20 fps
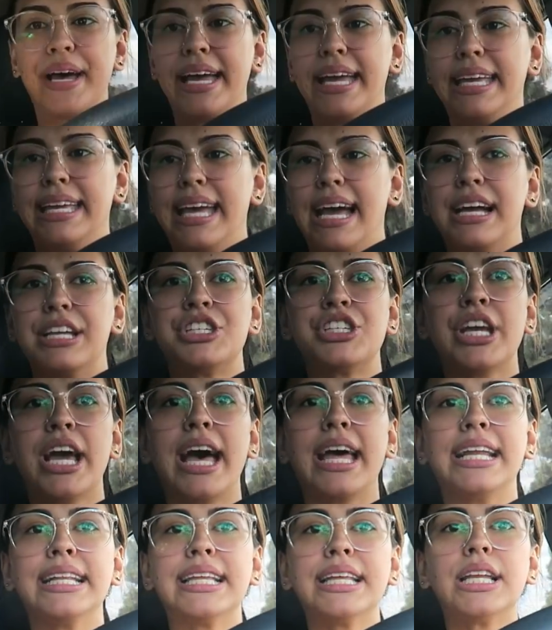But yeah, she
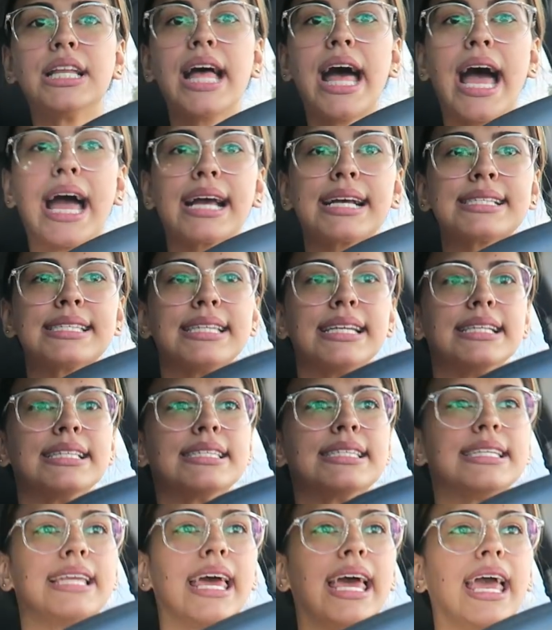had a little
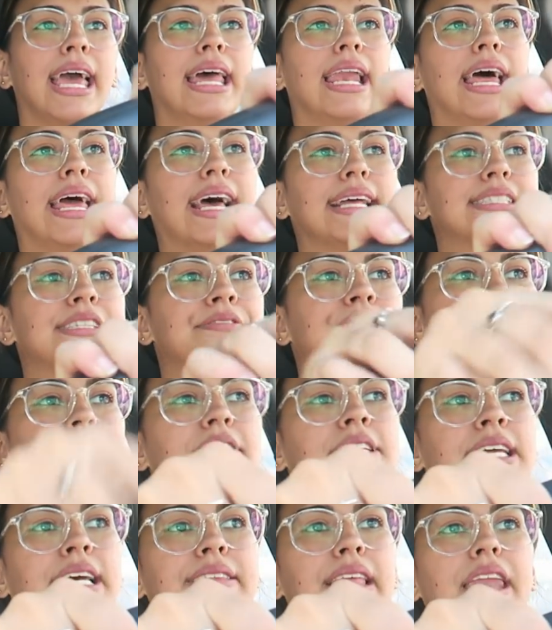accident today and I had to
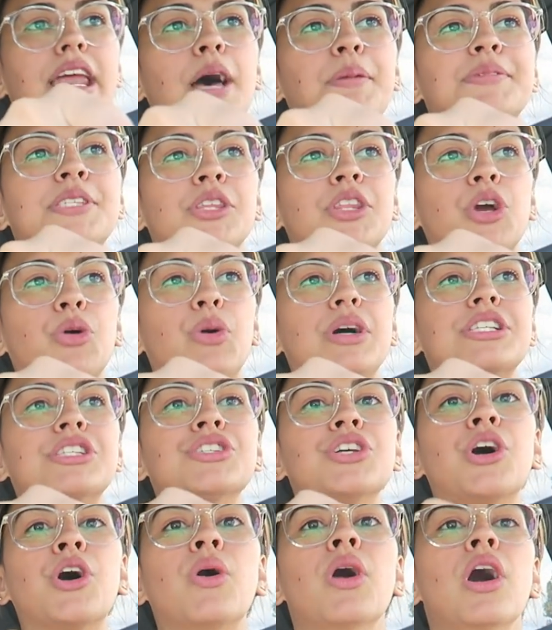clean that up. So there was
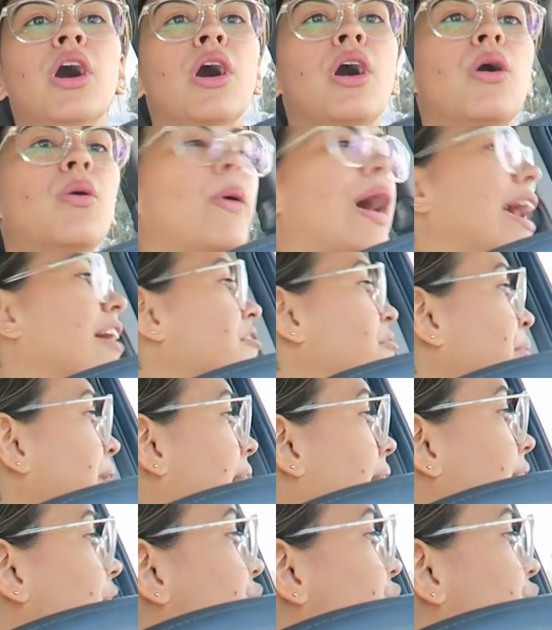no way of me